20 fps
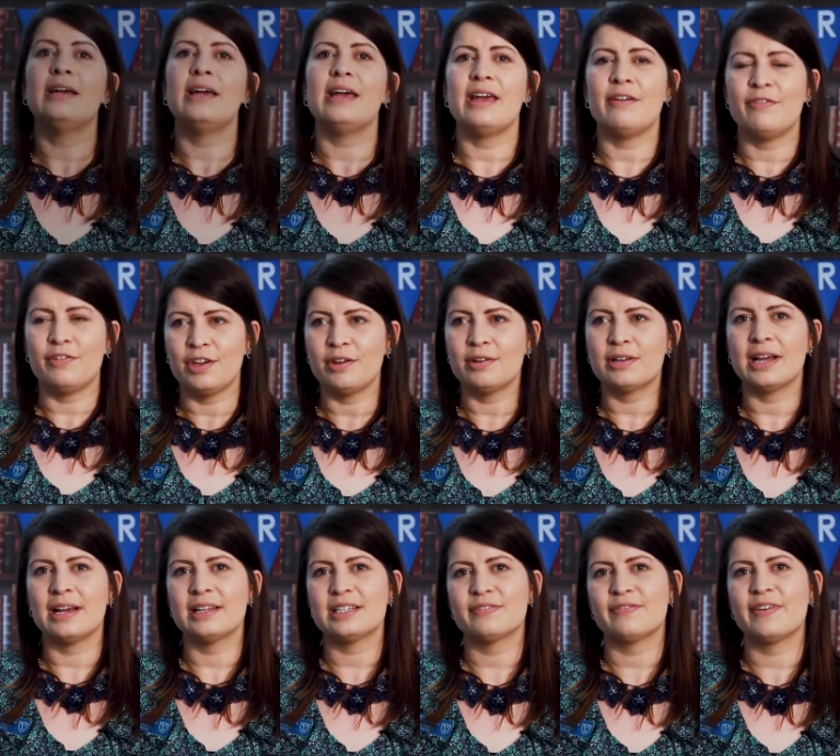If you'd
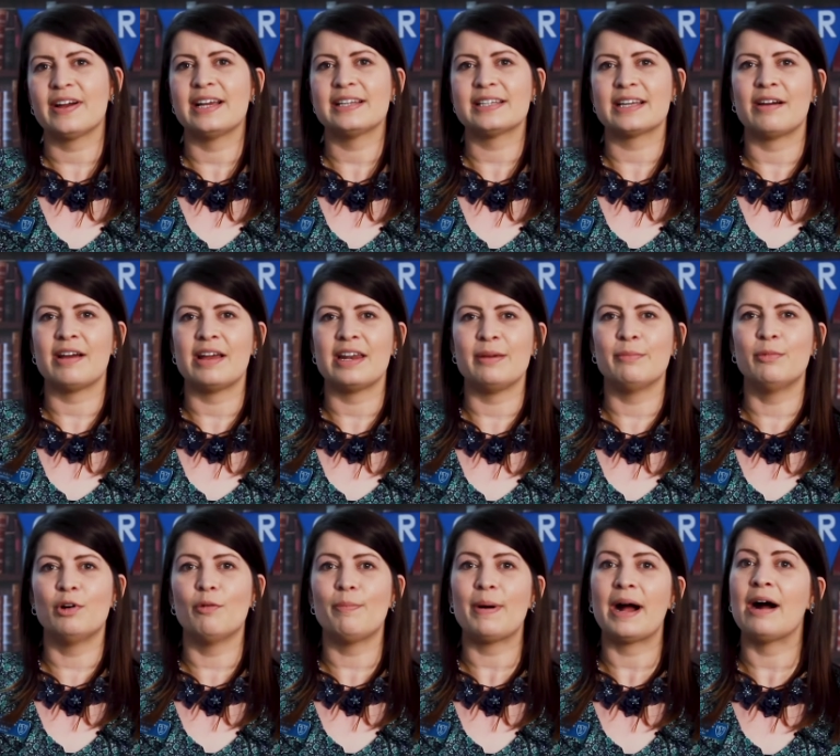like to find out any
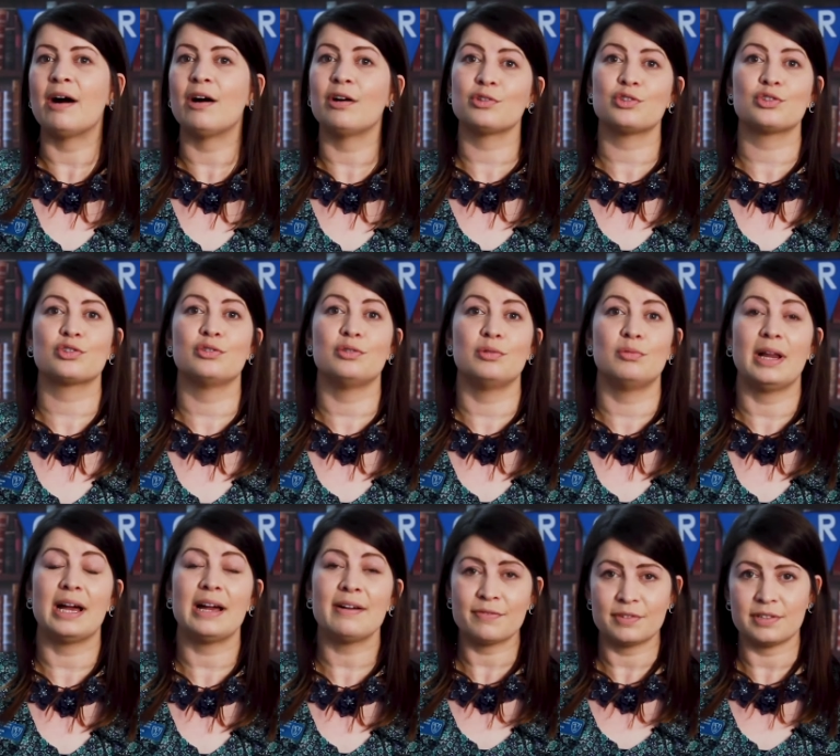more about our school
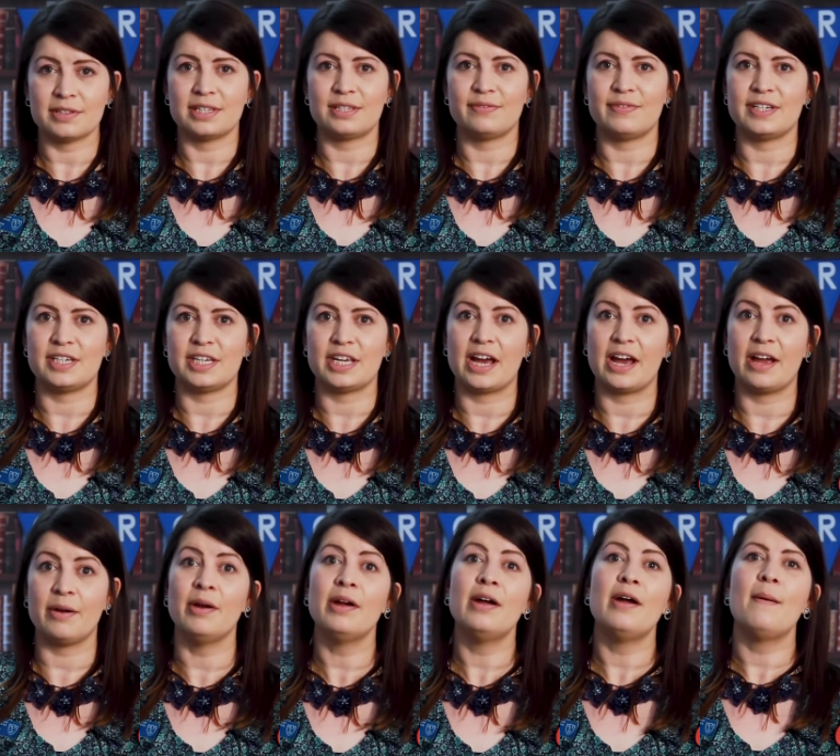after this
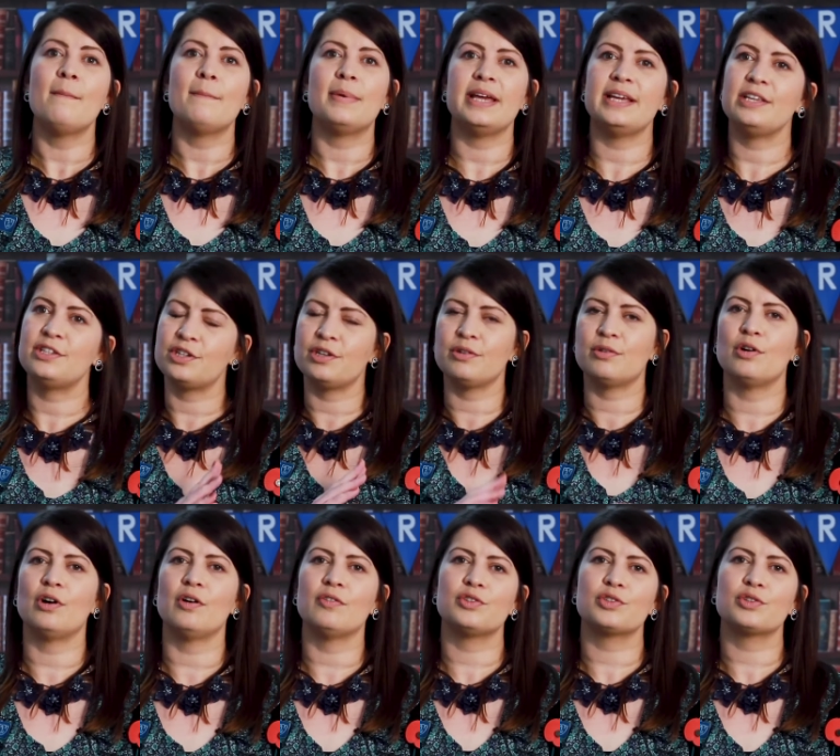video, please do
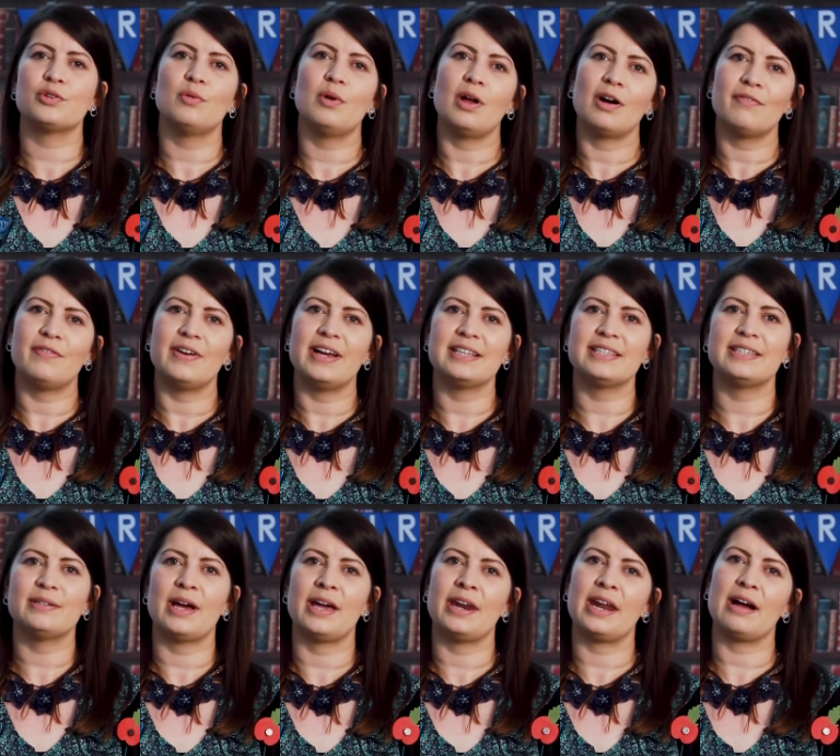call the school office
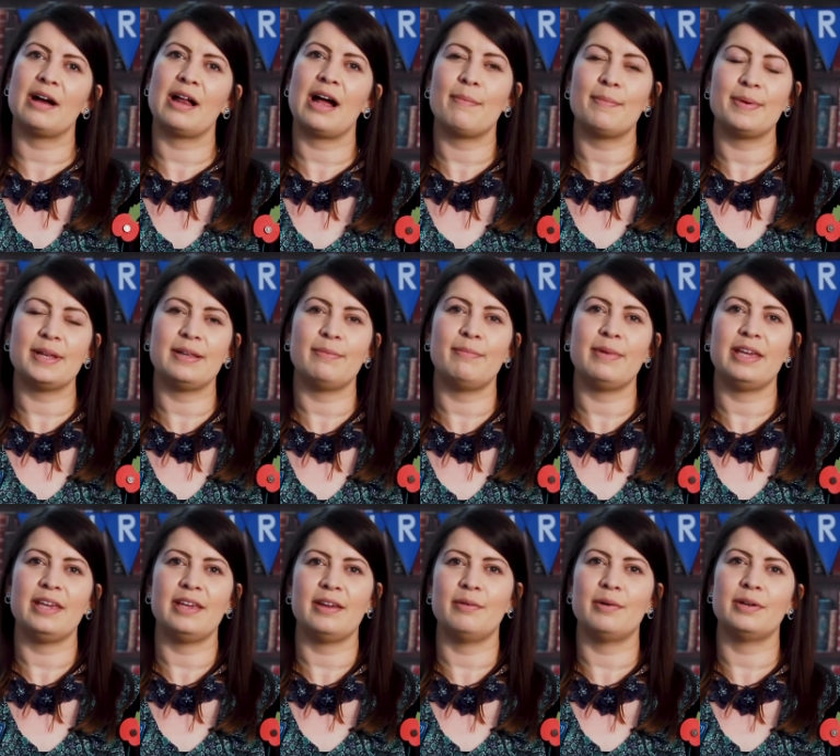and I'll happily meet
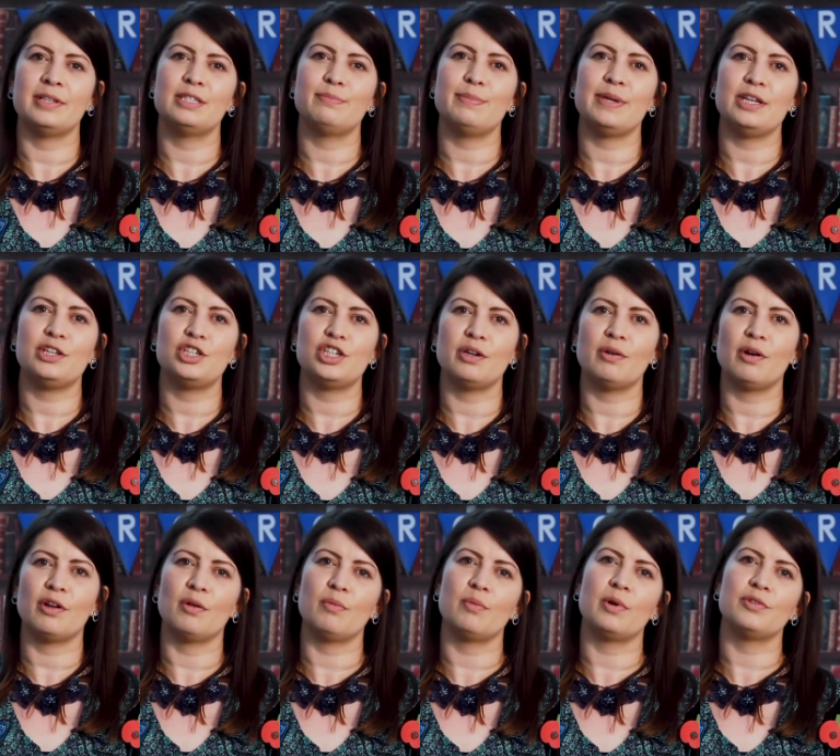you and speak to you
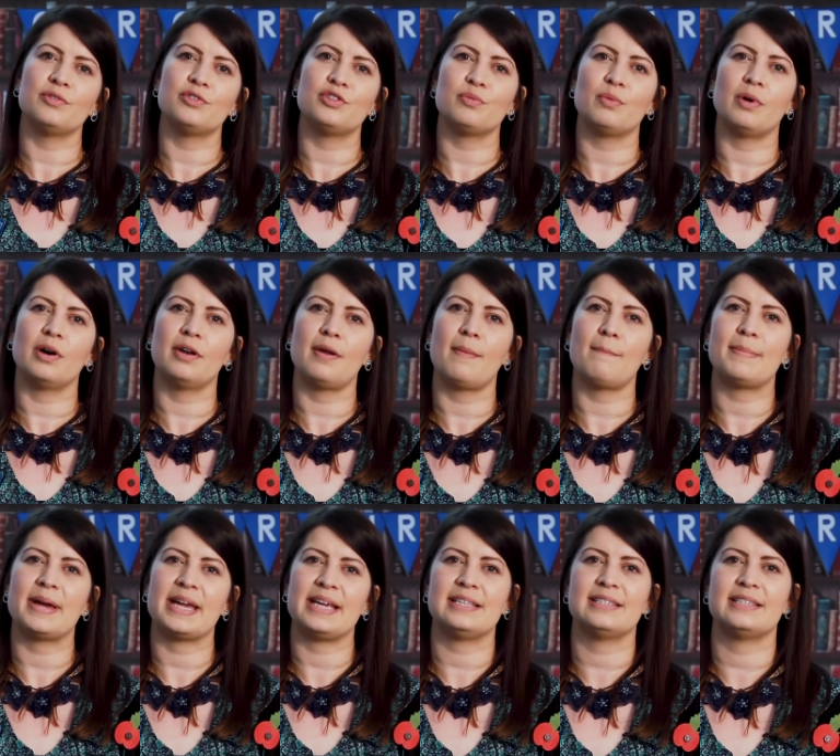on a one-to-one -one
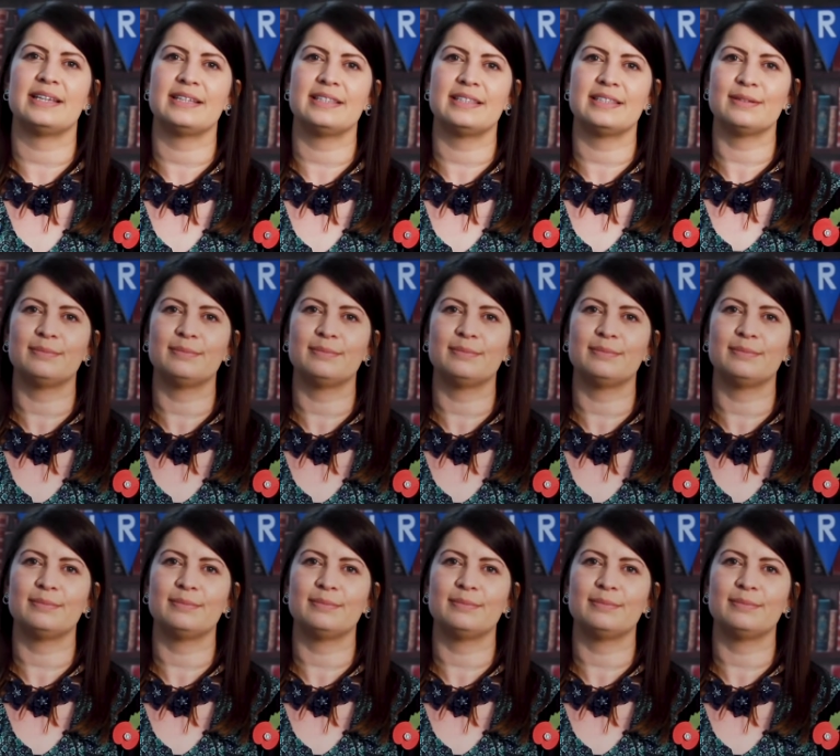basis.